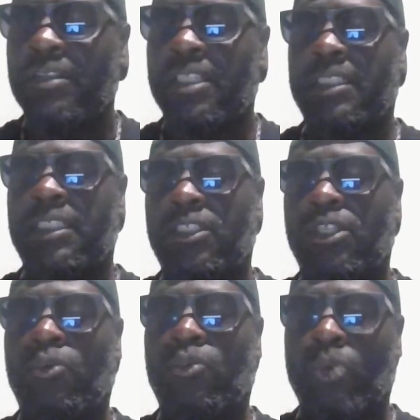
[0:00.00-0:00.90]
This is
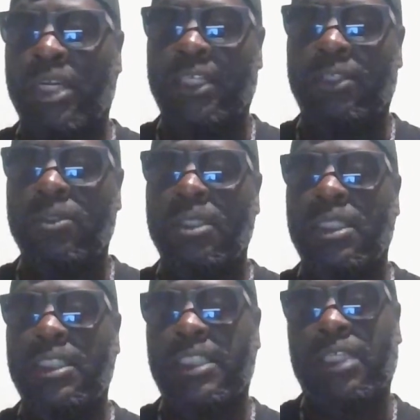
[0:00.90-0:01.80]
the real
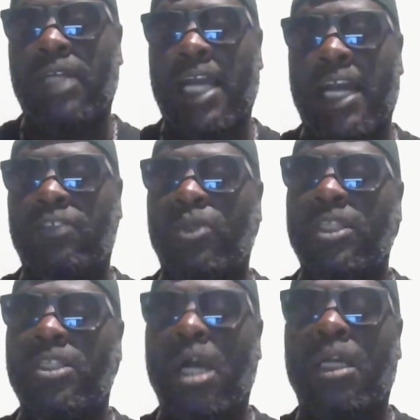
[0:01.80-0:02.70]
deal, guys. We're
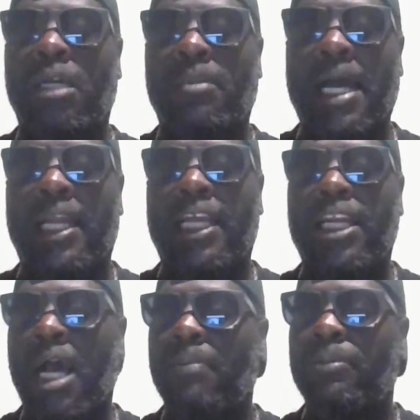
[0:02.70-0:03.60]
talking about an
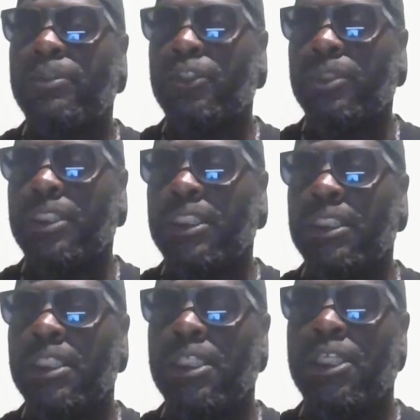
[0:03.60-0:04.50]

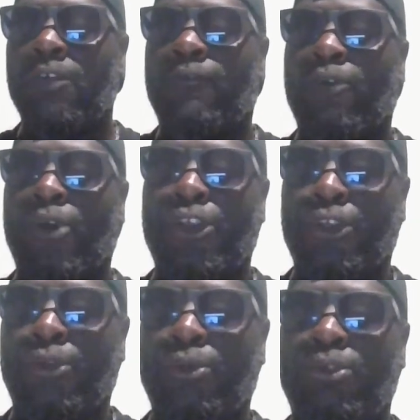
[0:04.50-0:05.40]
opportunity for
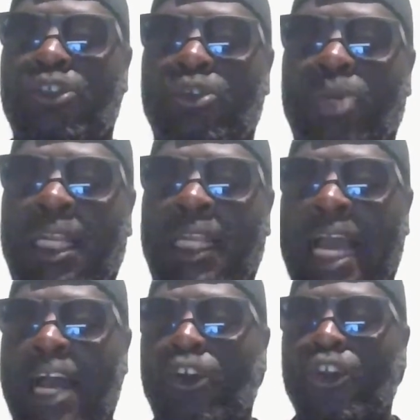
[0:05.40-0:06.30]
you to
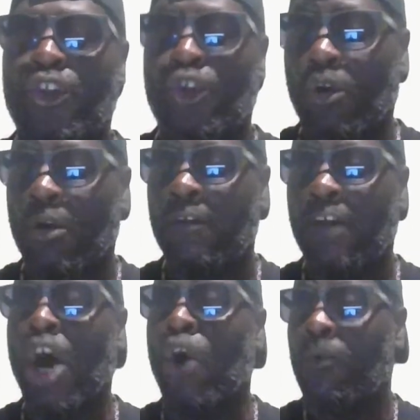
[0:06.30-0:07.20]
allow your
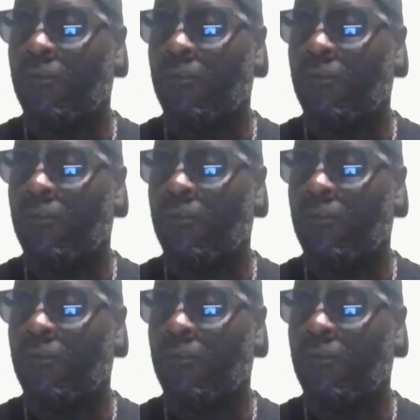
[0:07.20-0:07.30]
own